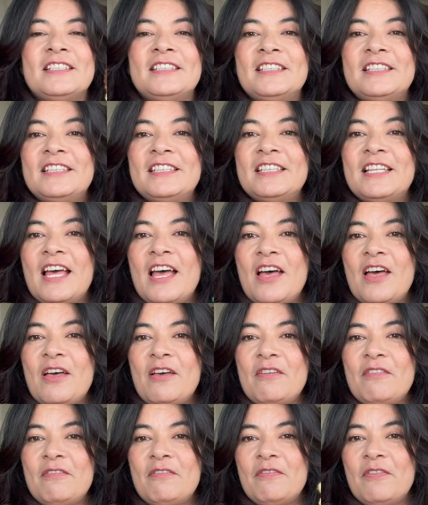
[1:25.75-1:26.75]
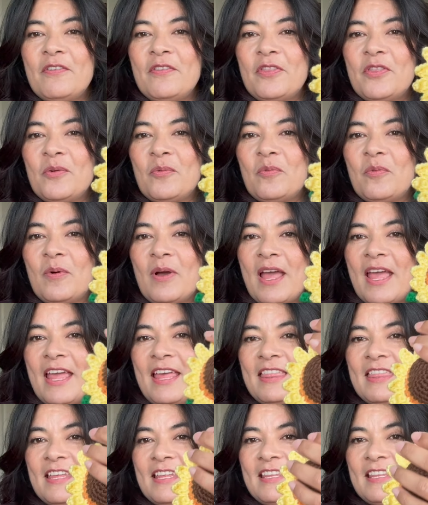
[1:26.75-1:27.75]
love the
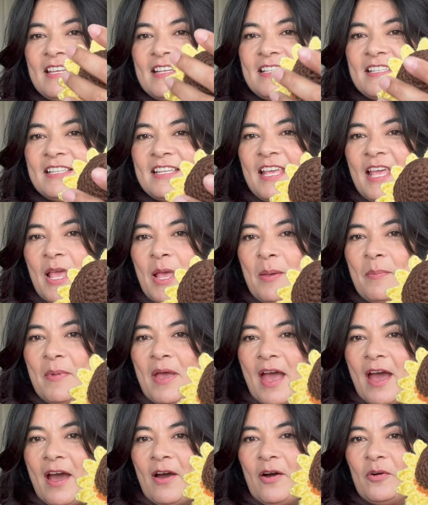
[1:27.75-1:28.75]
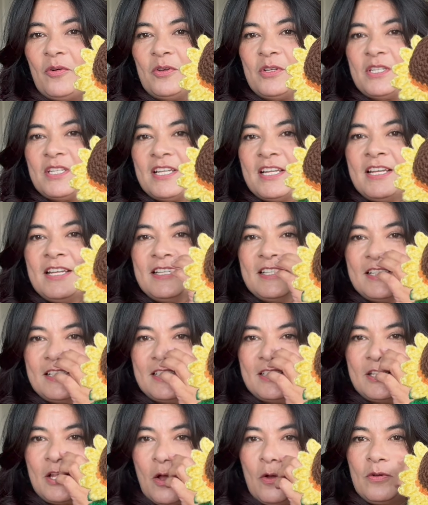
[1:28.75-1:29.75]
way that this came out. It's
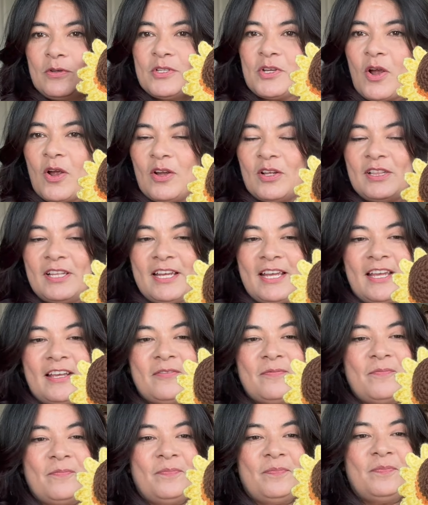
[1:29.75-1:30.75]
so darling.